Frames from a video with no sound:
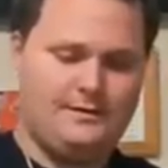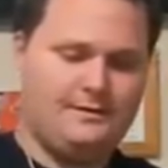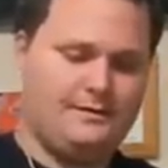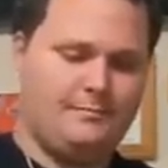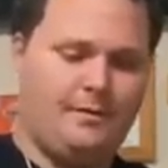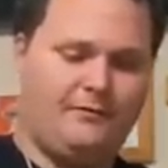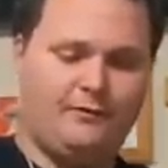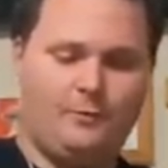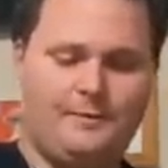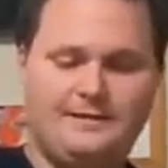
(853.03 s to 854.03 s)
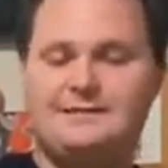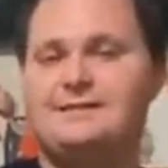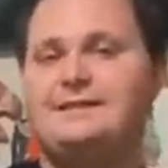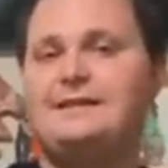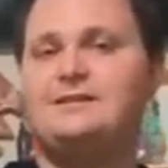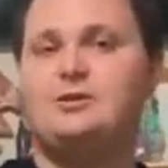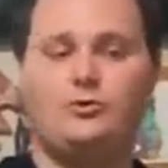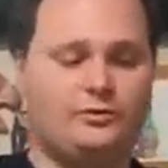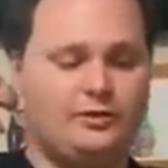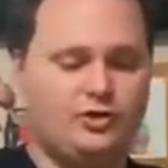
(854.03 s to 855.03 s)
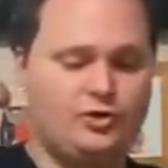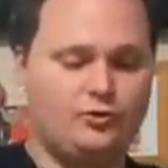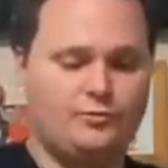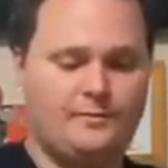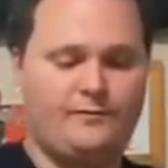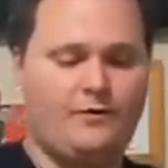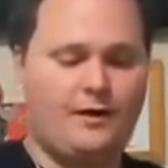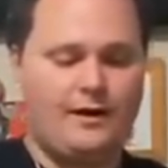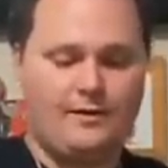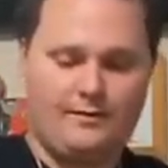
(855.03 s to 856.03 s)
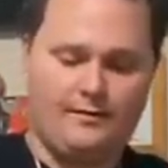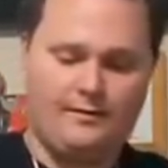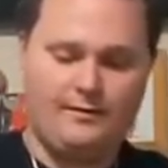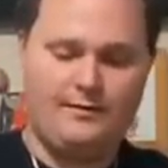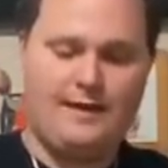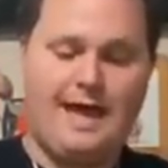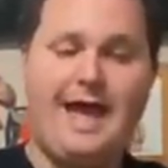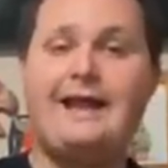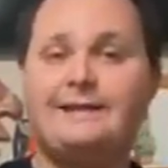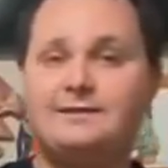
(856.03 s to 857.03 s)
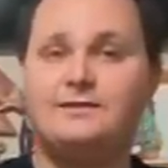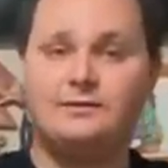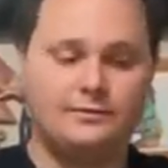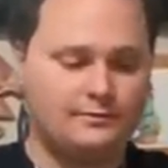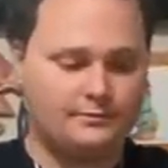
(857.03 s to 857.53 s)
the buffalo pieces can get soaked in the juice before I add it to the,